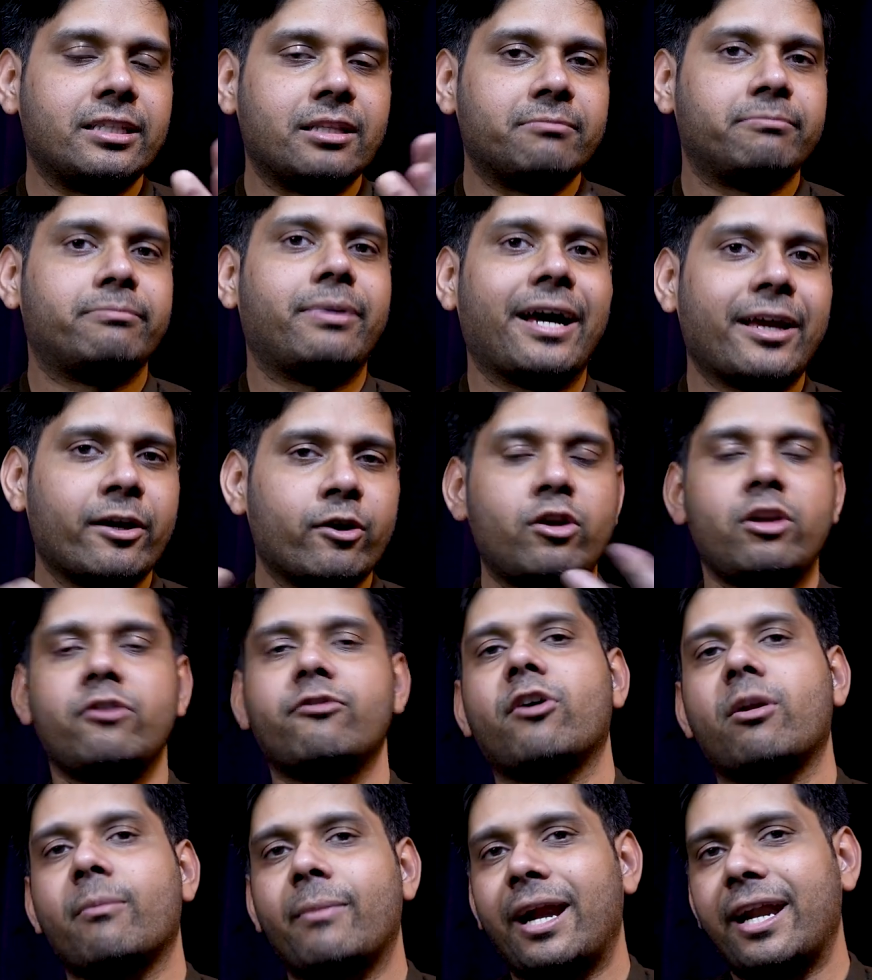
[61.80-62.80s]
the
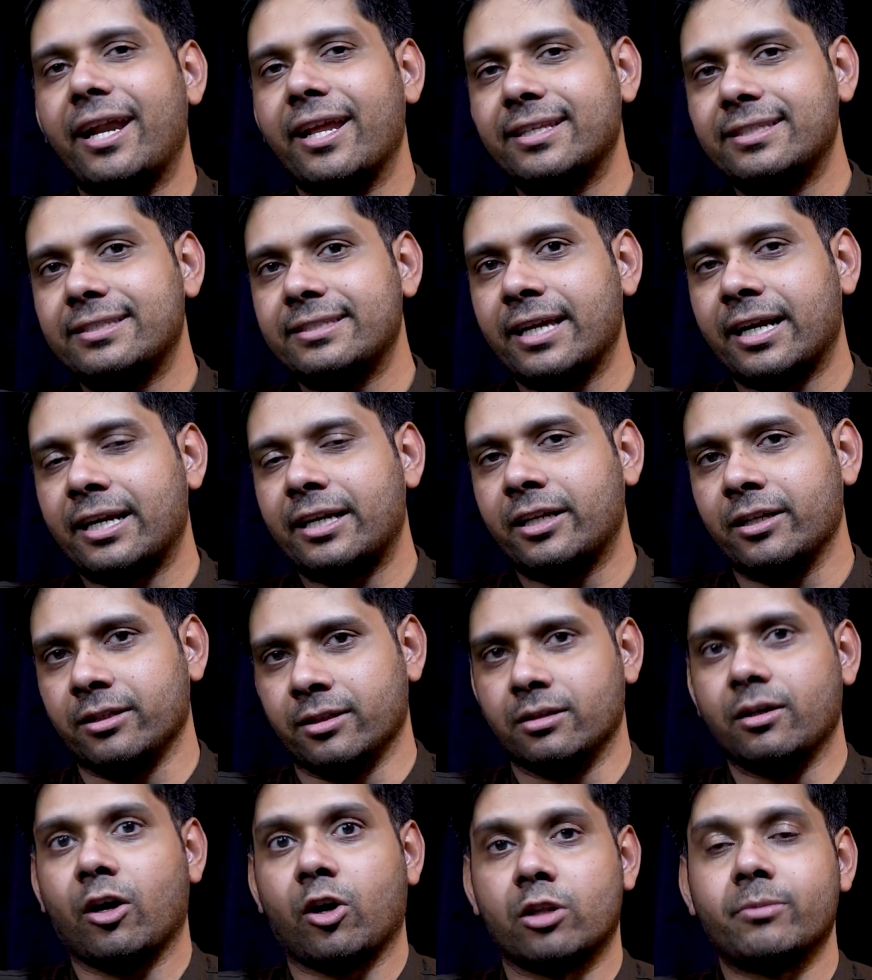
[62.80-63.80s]
bioinformatics
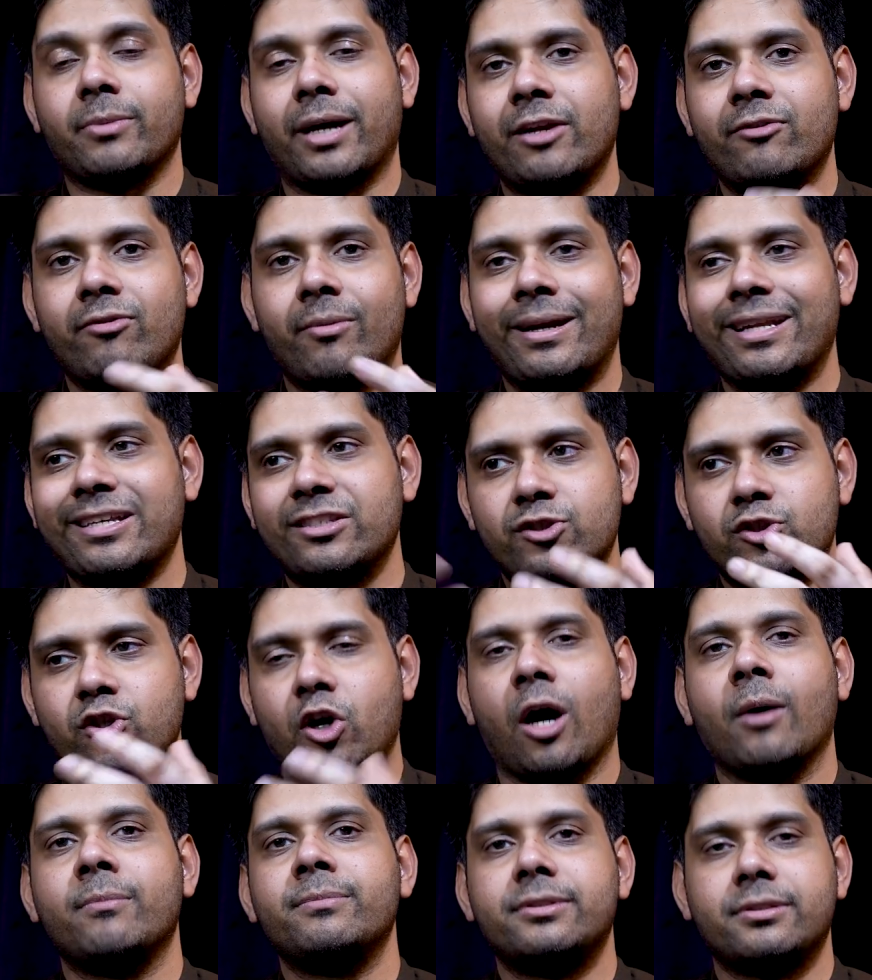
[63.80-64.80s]
sector or the bioinformatics
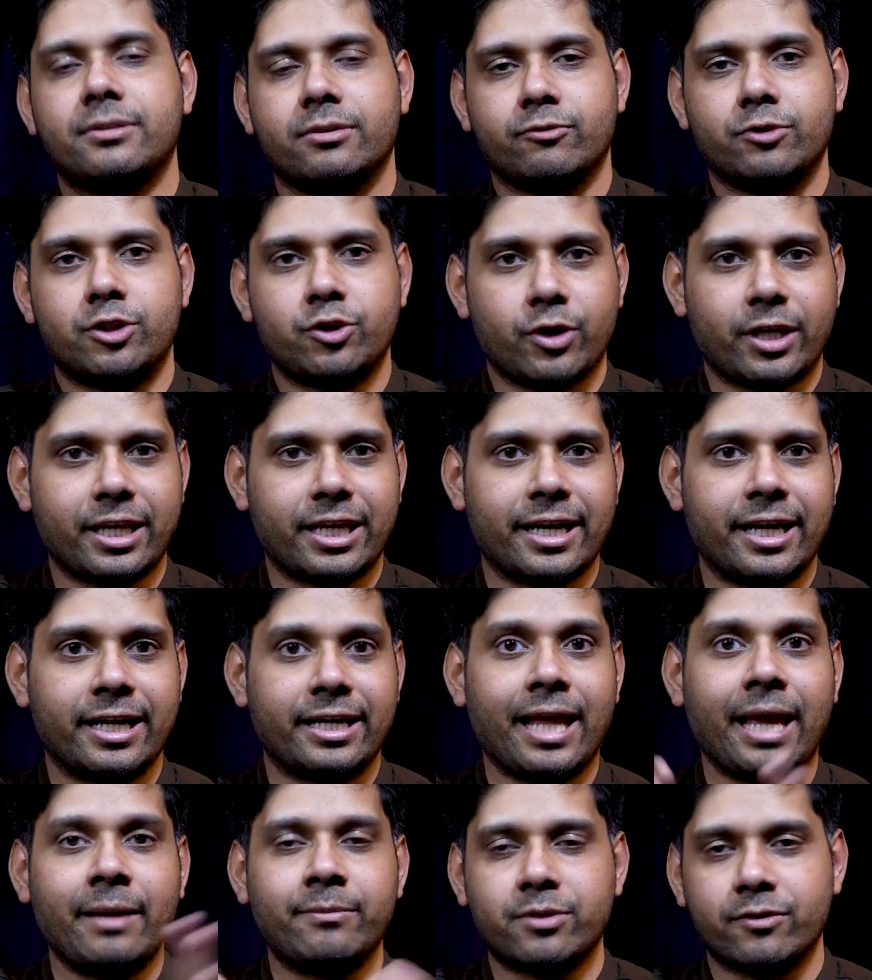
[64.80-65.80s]
jobs, which you can
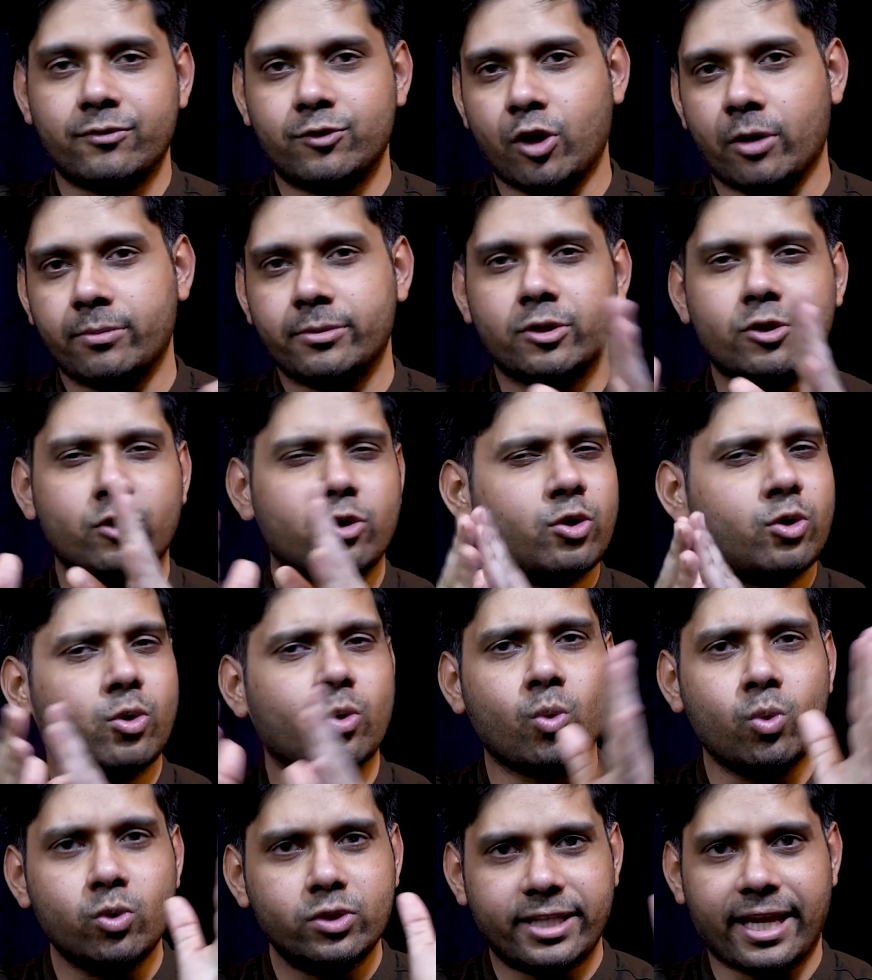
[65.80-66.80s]
get types of jobs, into
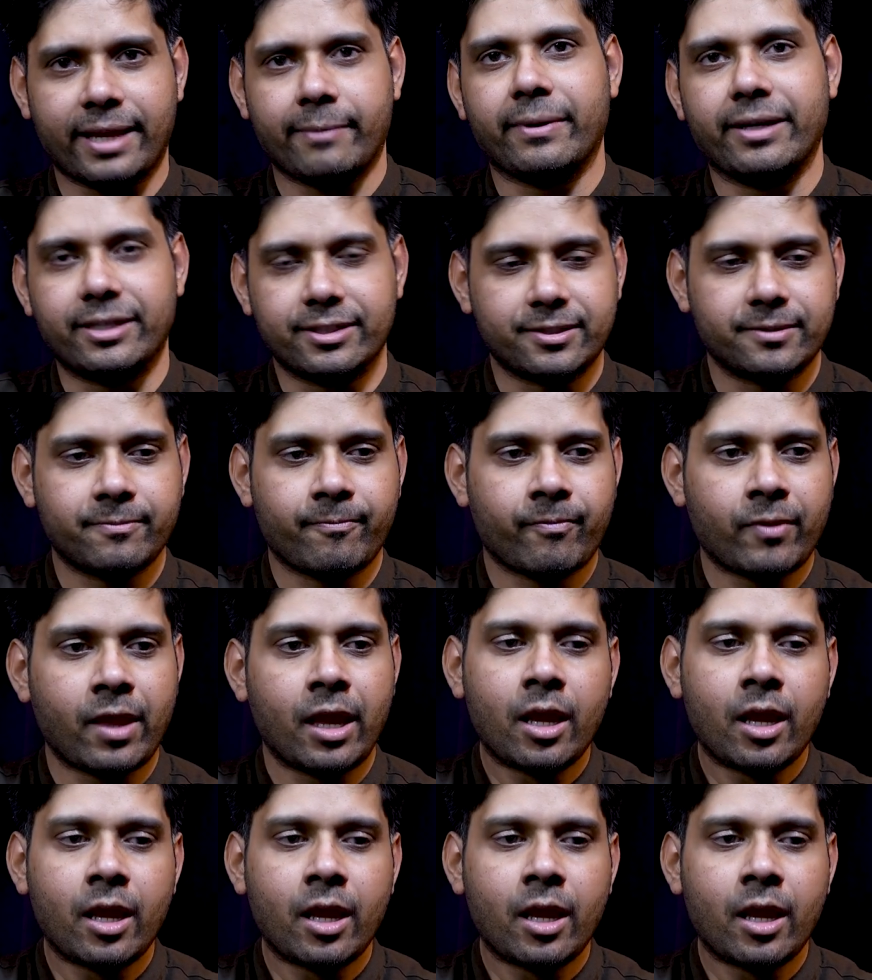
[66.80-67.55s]
two segments.